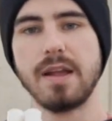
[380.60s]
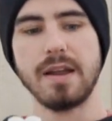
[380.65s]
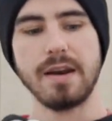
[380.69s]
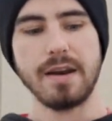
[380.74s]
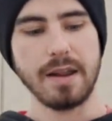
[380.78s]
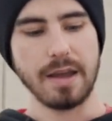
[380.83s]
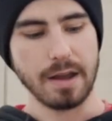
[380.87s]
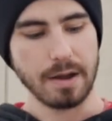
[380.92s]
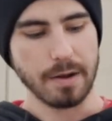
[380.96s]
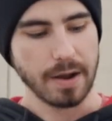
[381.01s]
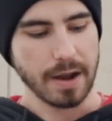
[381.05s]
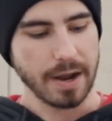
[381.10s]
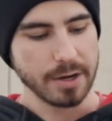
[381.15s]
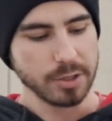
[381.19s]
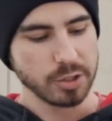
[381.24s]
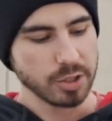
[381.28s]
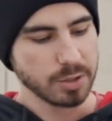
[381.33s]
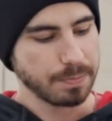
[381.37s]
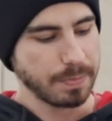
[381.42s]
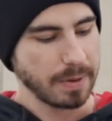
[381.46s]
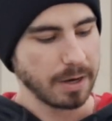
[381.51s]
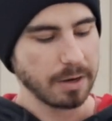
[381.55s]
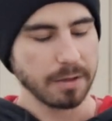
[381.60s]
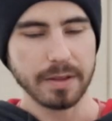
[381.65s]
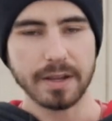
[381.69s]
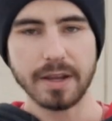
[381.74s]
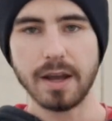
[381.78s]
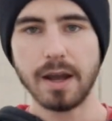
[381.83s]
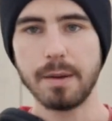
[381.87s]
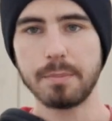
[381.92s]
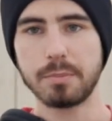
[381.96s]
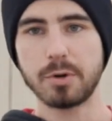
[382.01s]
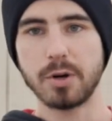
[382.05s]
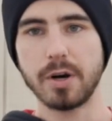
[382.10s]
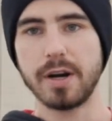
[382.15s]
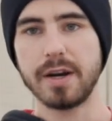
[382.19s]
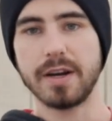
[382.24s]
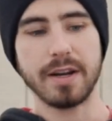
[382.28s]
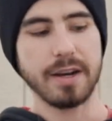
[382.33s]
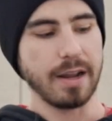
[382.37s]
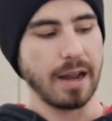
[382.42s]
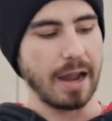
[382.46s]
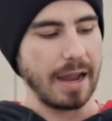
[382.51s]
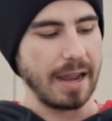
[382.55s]
Now, I just barely
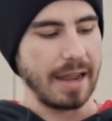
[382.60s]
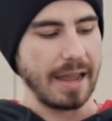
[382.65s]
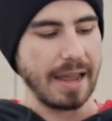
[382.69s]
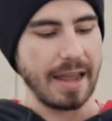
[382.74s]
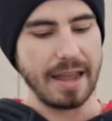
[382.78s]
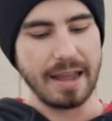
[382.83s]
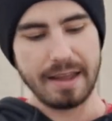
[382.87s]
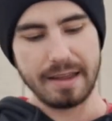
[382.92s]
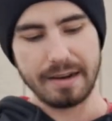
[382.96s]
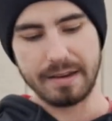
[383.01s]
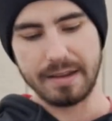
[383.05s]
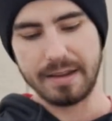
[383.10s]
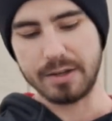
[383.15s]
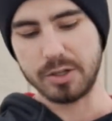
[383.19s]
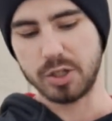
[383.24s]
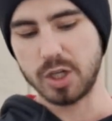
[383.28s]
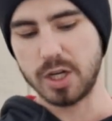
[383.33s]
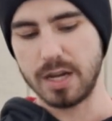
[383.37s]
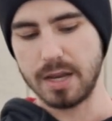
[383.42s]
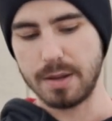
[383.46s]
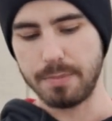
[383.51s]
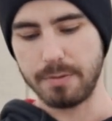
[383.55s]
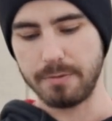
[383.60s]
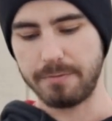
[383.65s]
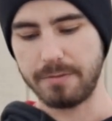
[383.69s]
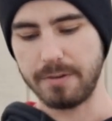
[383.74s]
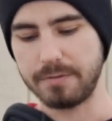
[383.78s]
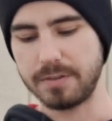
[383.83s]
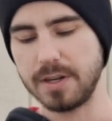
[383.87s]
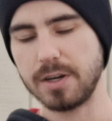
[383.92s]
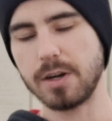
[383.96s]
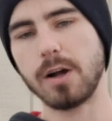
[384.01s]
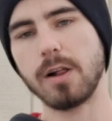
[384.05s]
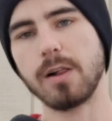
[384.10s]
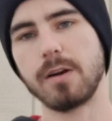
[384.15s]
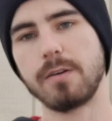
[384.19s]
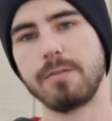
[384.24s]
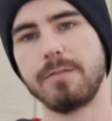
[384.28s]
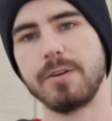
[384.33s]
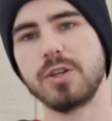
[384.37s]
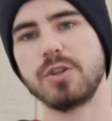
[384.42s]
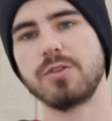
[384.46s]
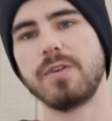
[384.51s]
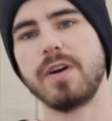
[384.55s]
upgraded. I had a cheap $50
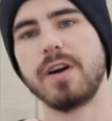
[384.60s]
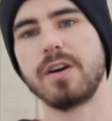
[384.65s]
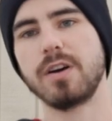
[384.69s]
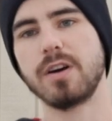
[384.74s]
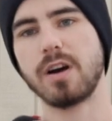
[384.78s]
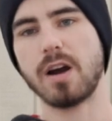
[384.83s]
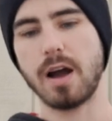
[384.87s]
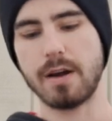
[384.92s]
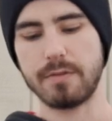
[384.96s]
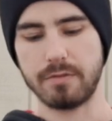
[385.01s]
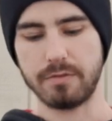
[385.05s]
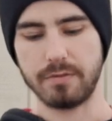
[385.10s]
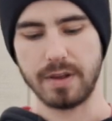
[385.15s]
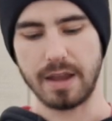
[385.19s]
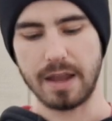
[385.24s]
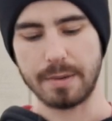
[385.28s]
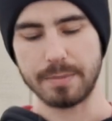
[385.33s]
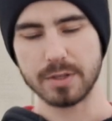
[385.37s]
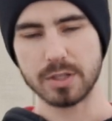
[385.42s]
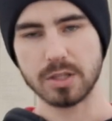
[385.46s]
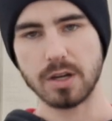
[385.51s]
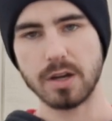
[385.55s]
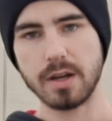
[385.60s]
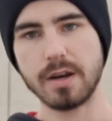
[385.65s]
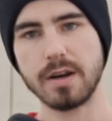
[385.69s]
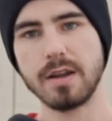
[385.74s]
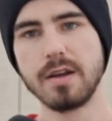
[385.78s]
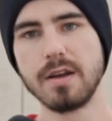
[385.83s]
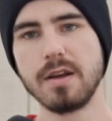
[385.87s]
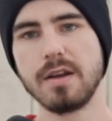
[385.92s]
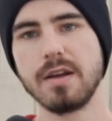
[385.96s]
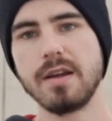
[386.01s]
fish finder off of Amazon.